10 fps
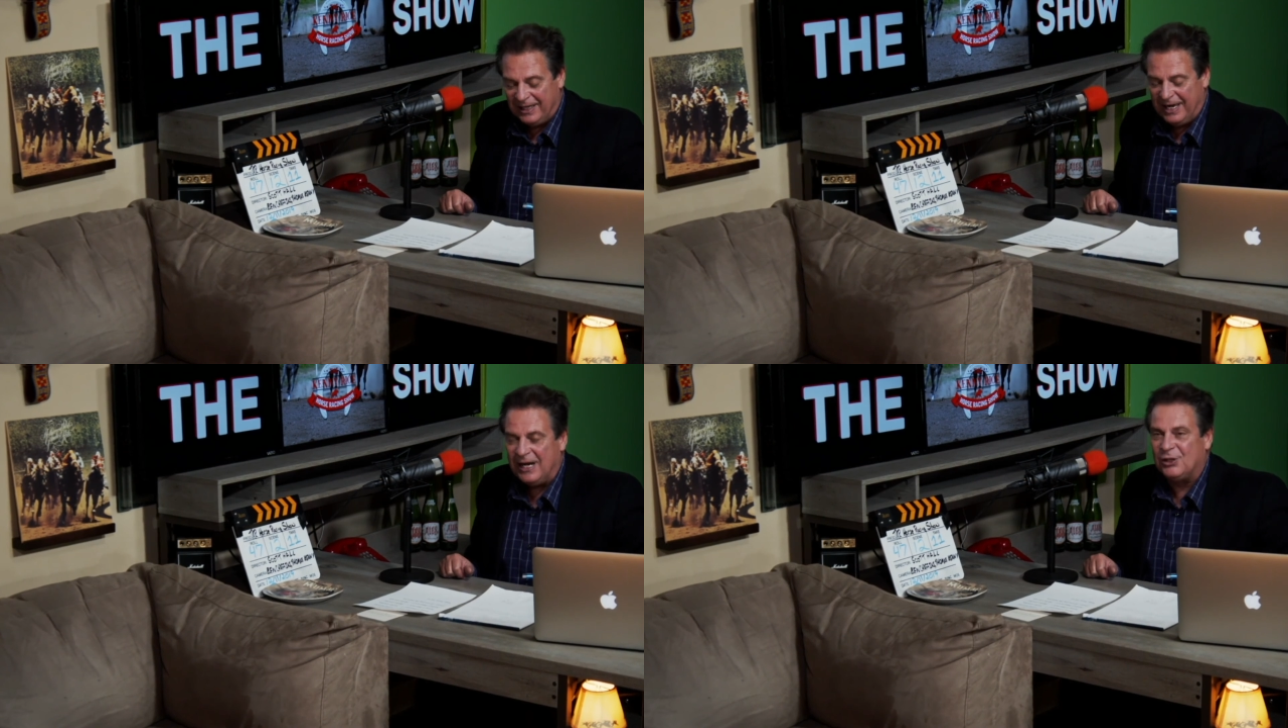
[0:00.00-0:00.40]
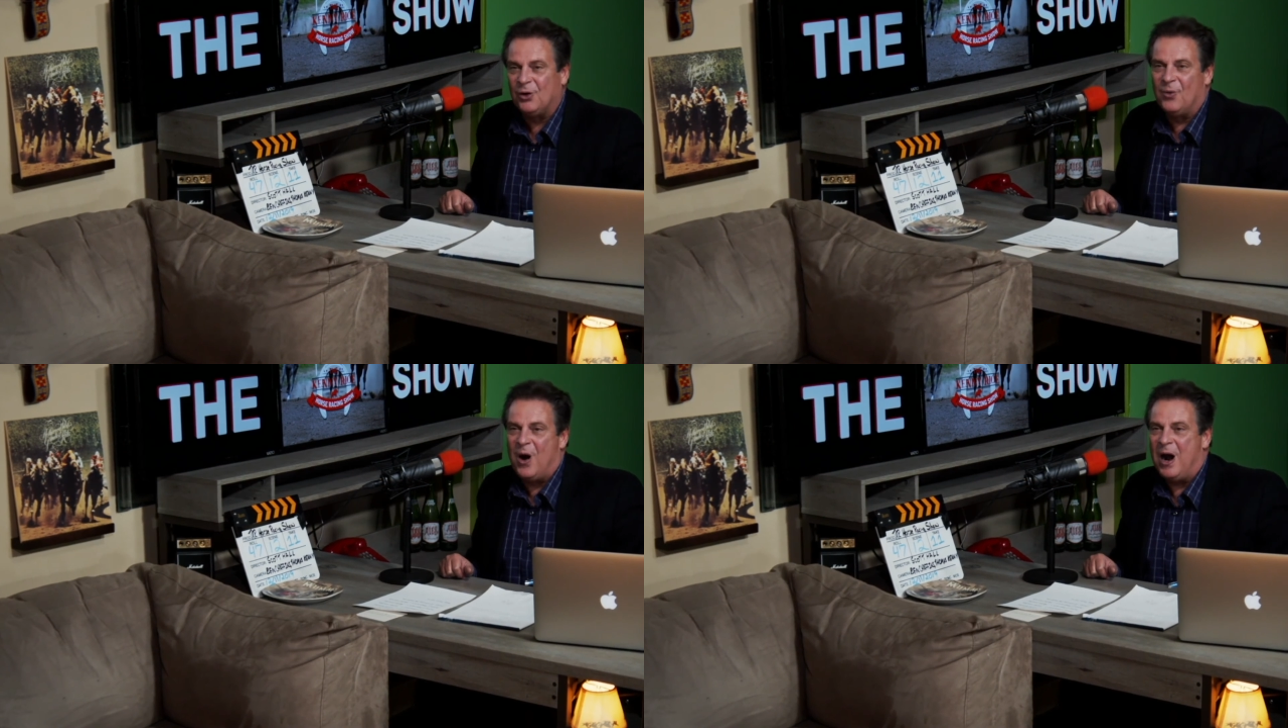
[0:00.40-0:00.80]
Dick
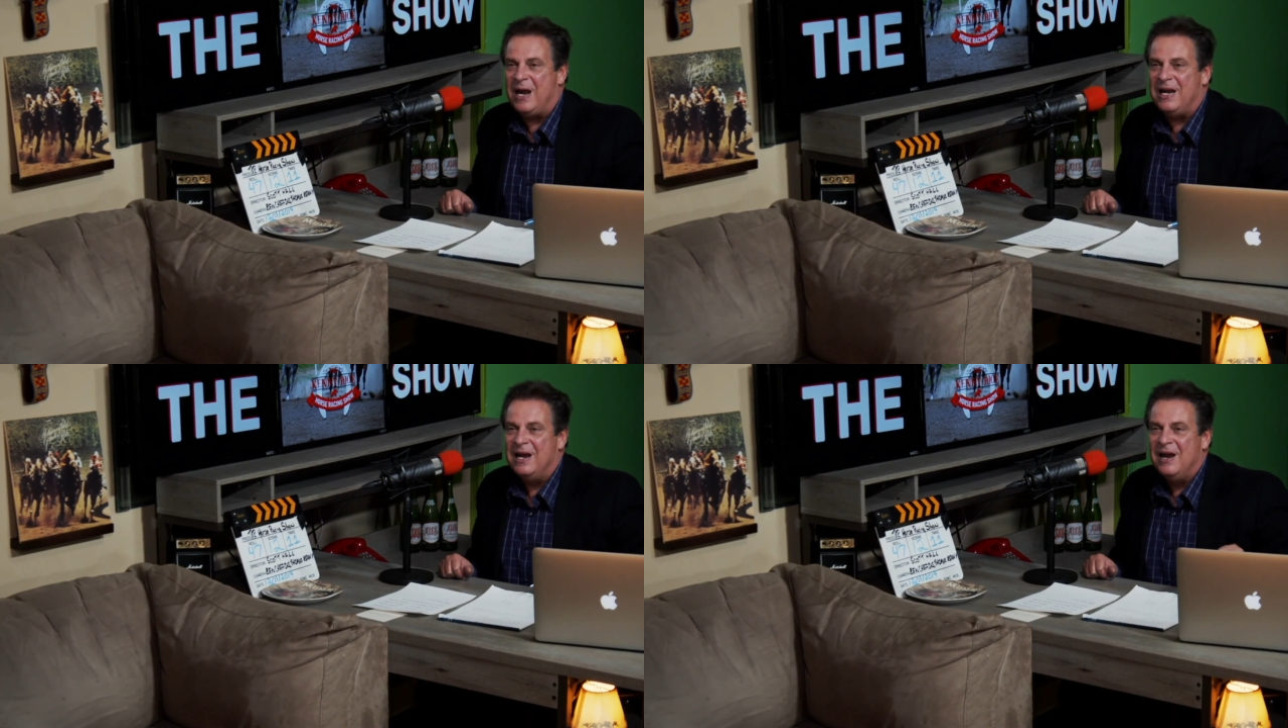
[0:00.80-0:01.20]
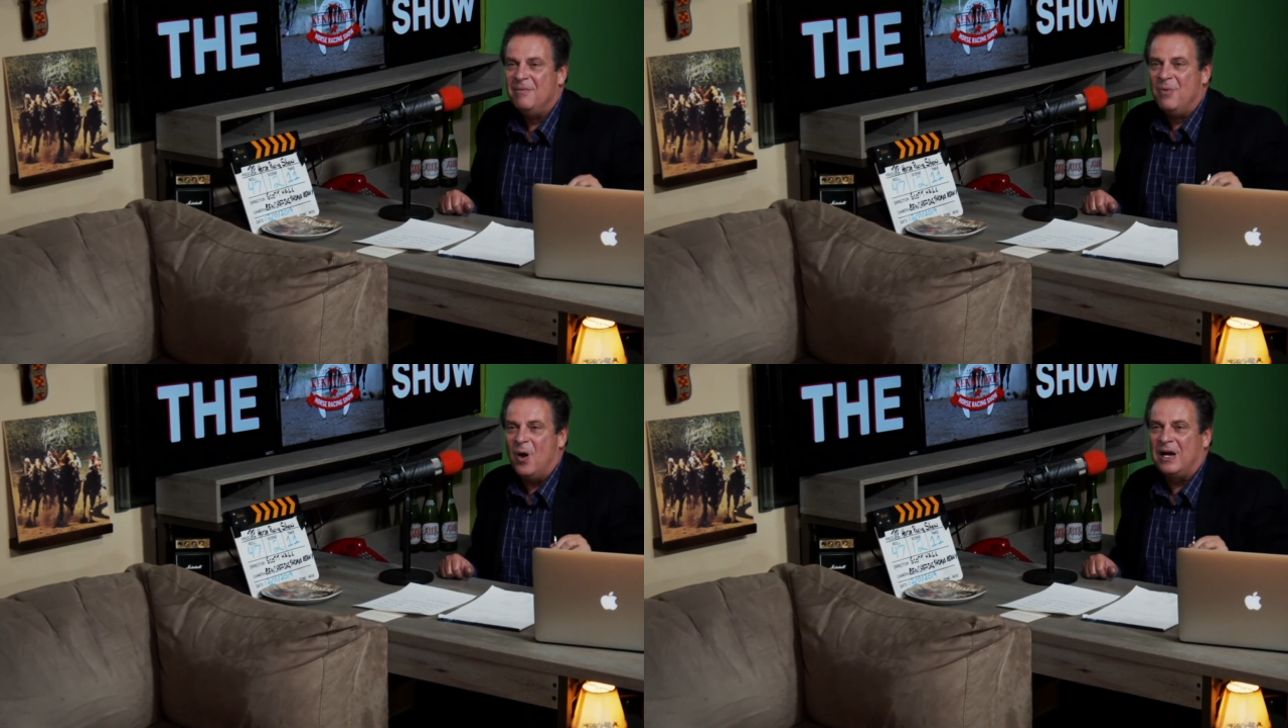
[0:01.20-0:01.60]
Jerardi.
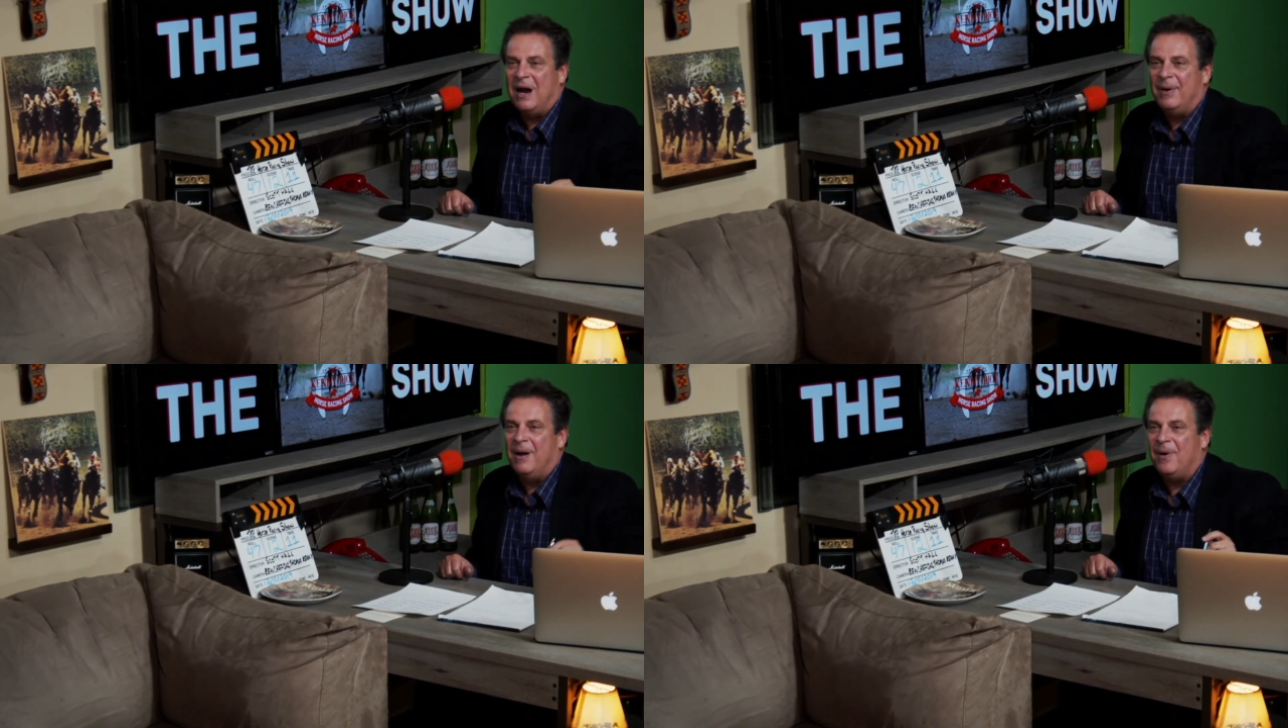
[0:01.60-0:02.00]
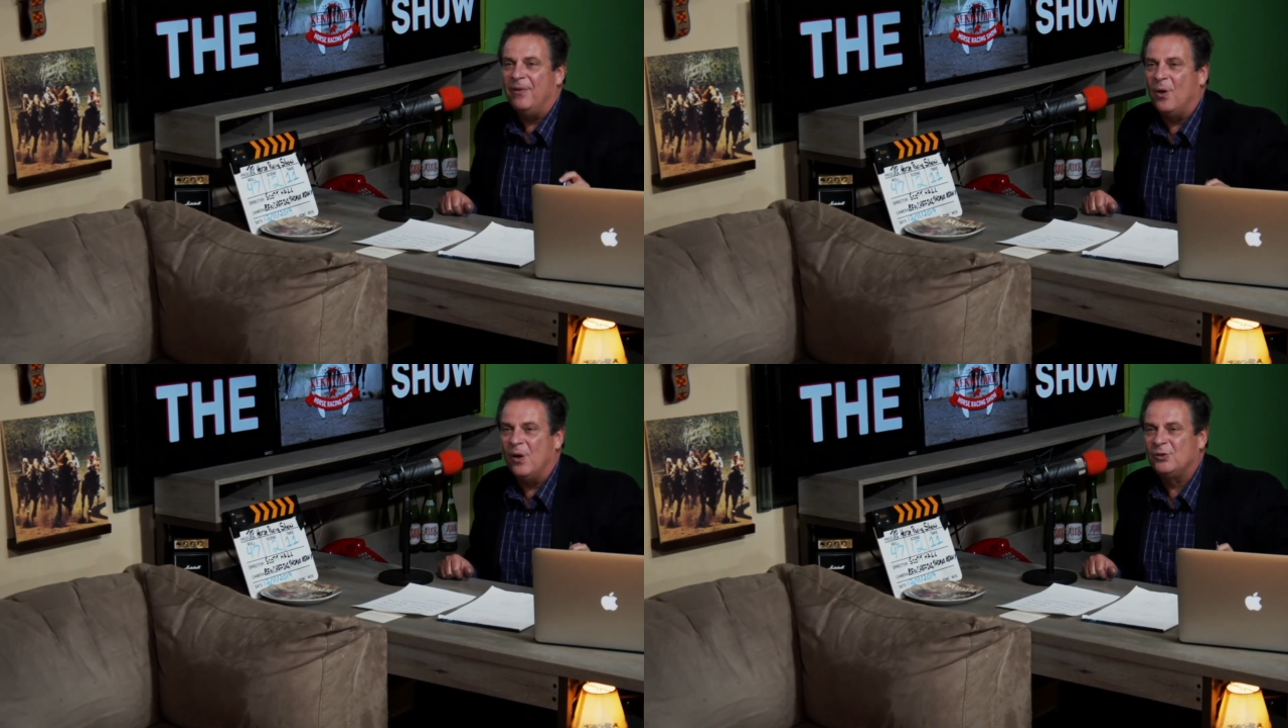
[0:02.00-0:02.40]
More coming up on
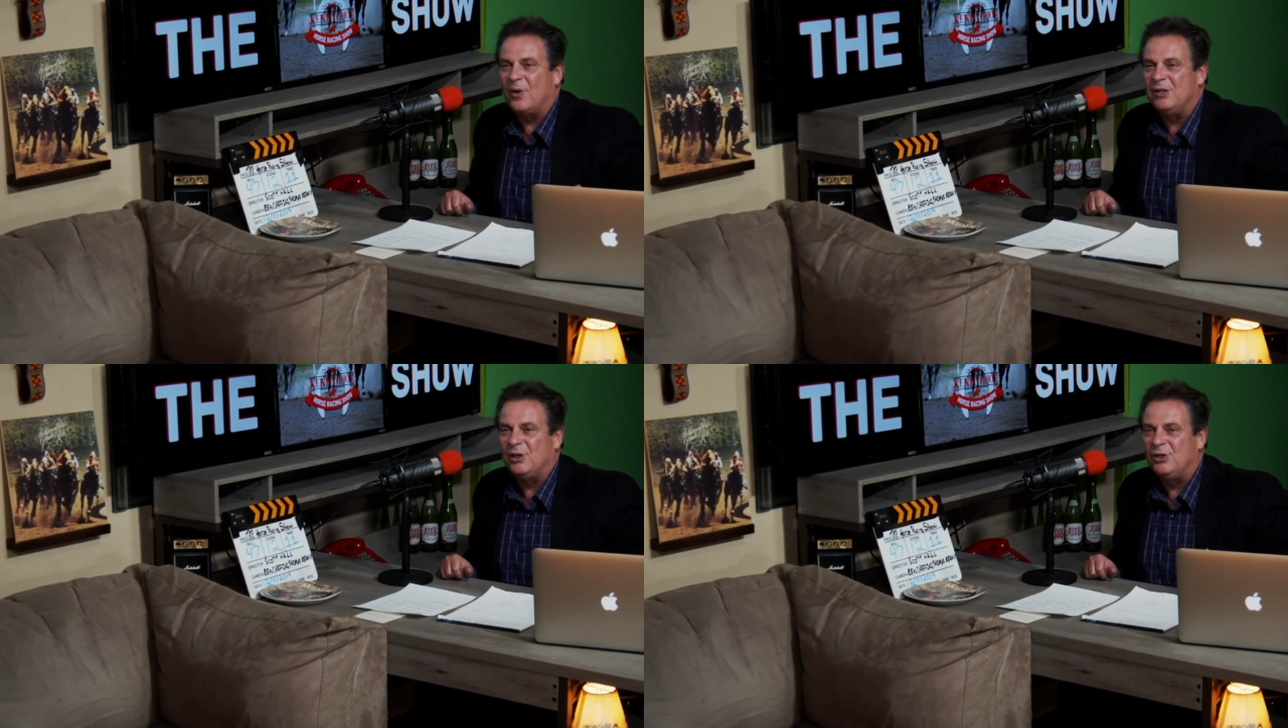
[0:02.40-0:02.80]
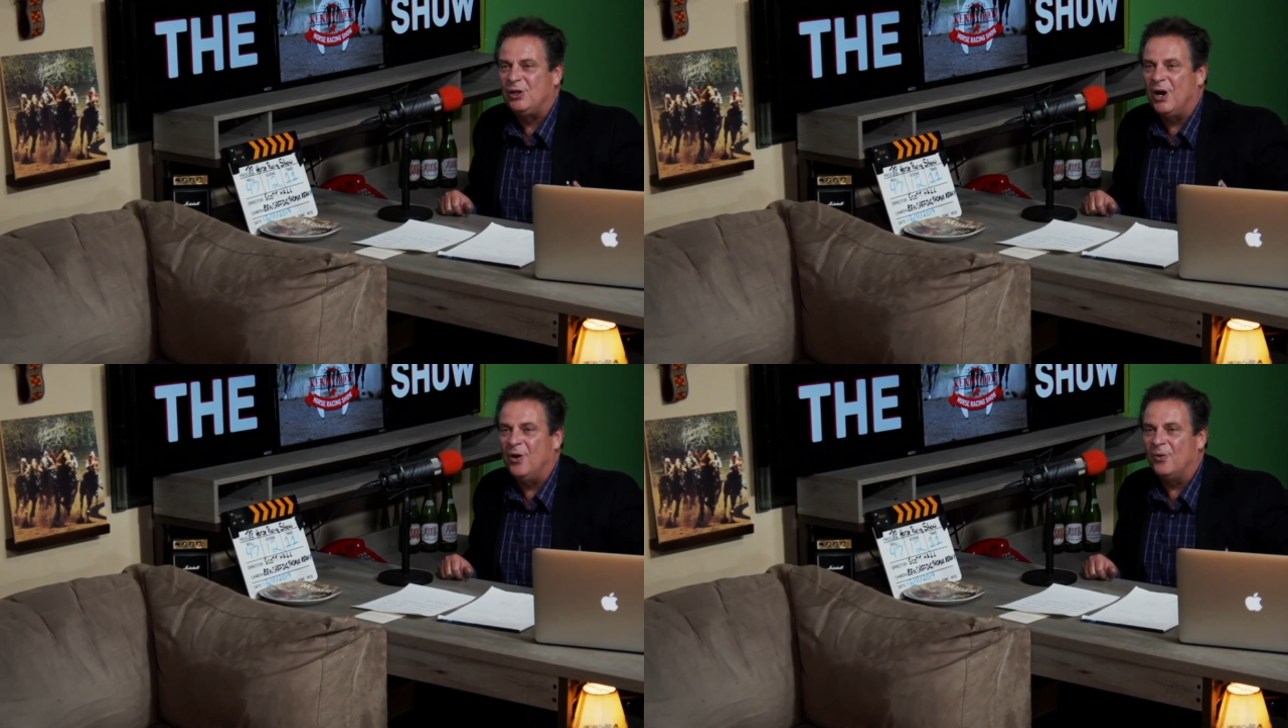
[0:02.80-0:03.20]
the Horse Racing
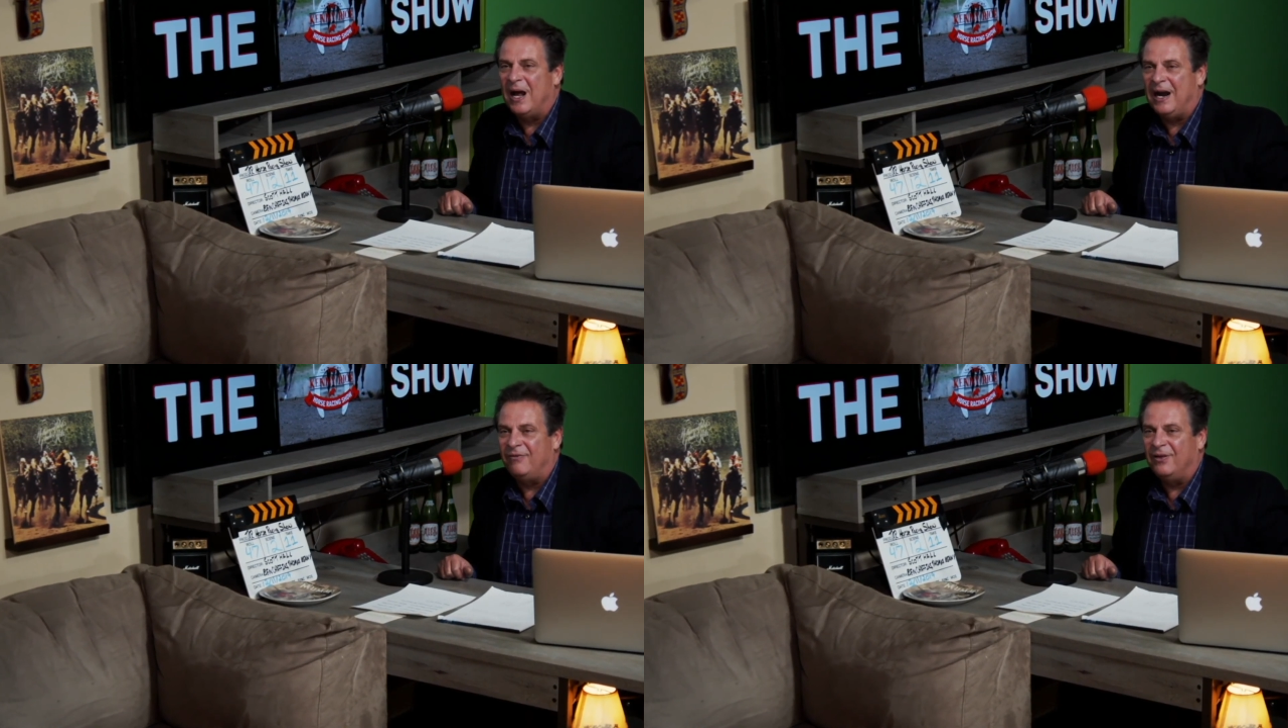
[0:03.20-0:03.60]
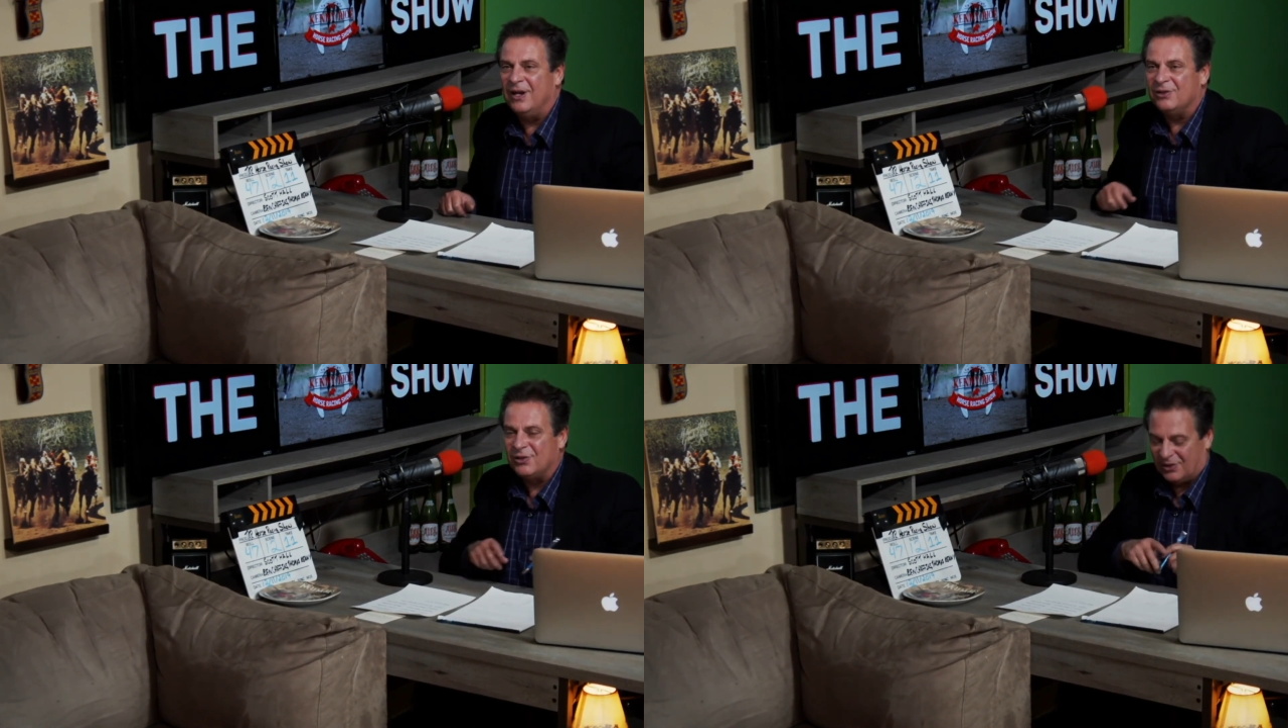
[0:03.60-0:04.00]
Show right after
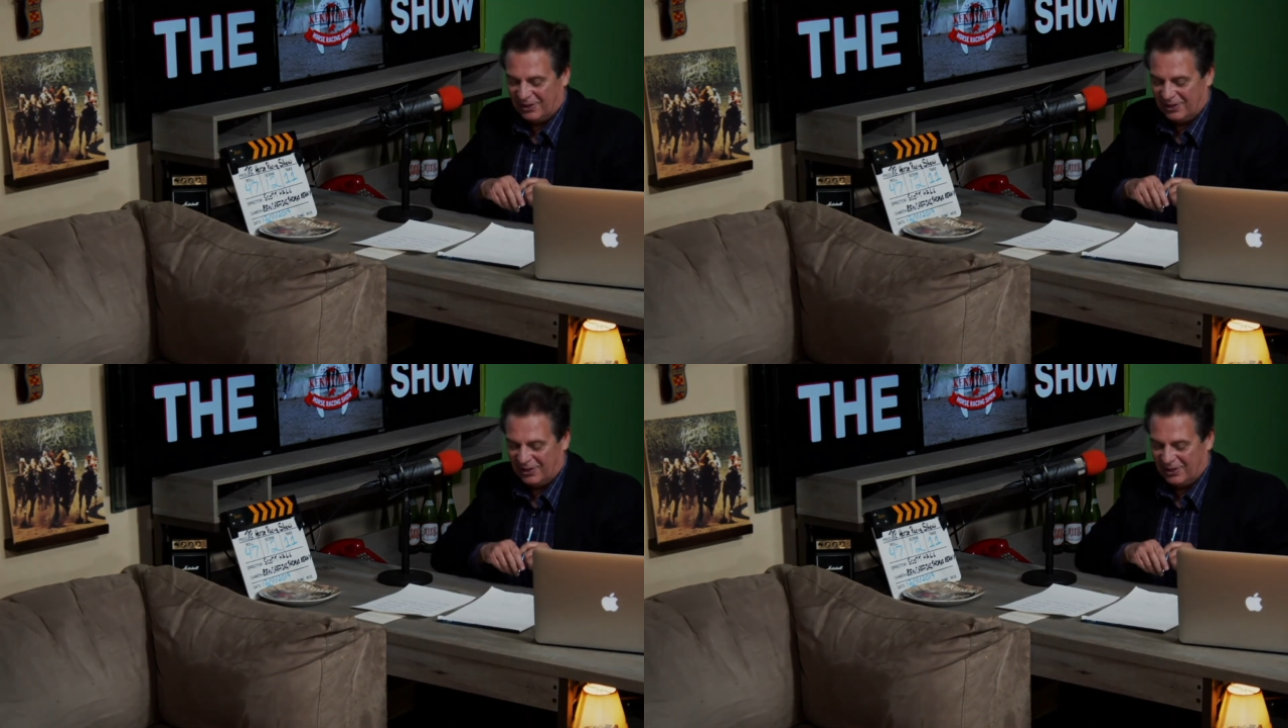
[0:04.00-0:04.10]
this.